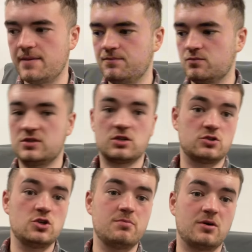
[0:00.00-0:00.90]
We sold
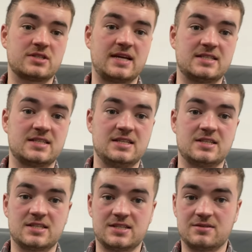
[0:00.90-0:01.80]
2 box sets
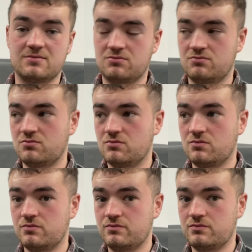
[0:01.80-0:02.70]
this
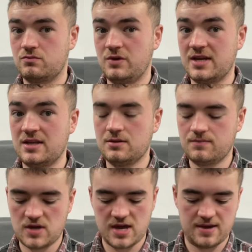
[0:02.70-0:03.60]
weekend.
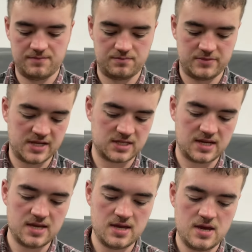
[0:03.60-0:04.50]

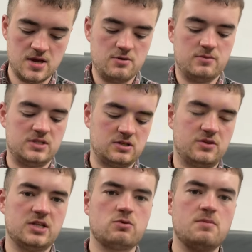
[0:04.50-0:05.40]
Yesterday we sold
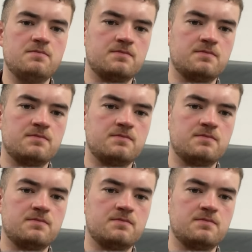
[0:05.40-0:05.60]
this one,